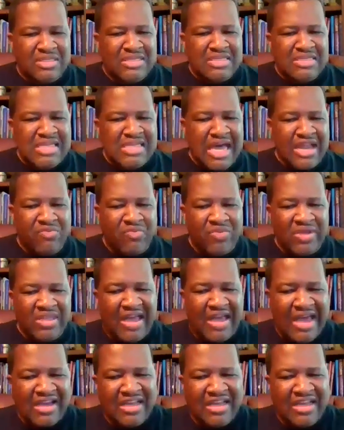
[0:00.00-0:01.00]
now that we
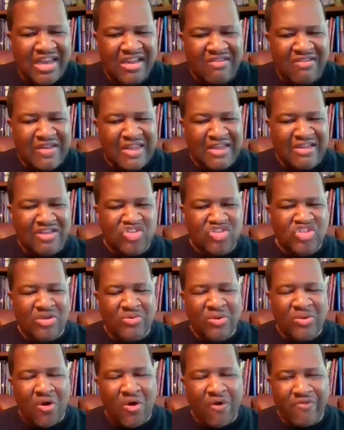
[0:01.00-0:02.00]
have kind of like a
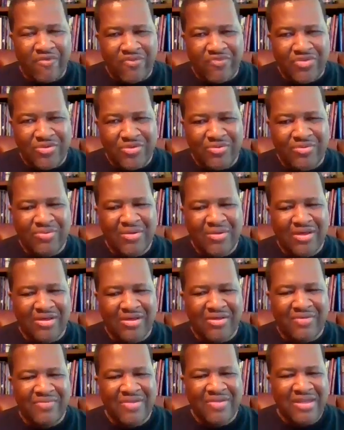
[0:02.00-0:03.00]
general overview
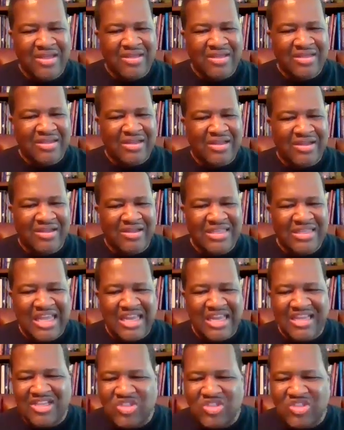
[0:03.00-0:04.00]
of
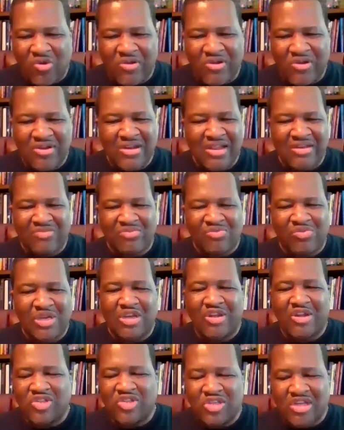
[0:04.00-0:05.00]
getting started and
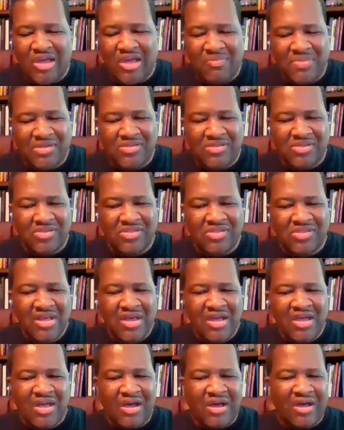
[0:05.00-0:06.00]
relaunching our business,
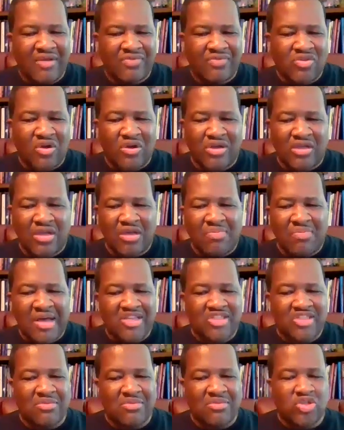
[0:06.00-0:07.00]
talking
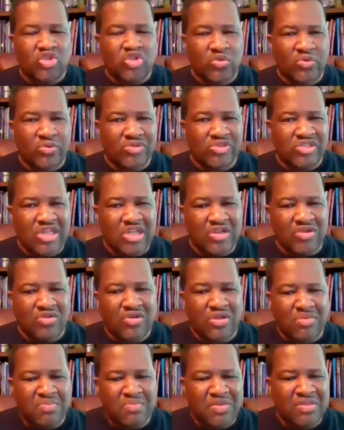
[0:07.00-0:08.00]
about some of the tools
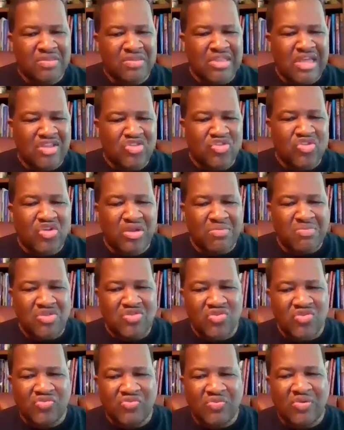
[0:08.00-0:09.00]
that's going to be
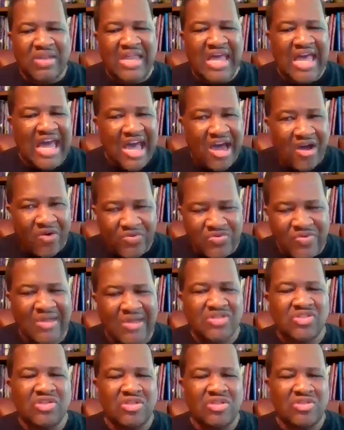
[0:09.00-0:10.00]
useful and how you
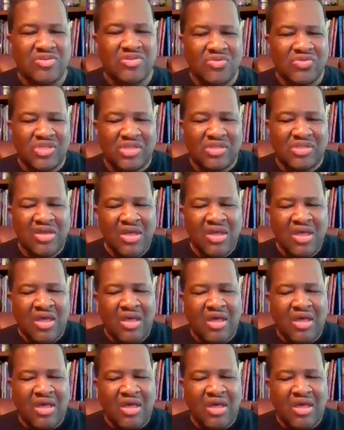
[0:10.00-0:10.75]
actually use it.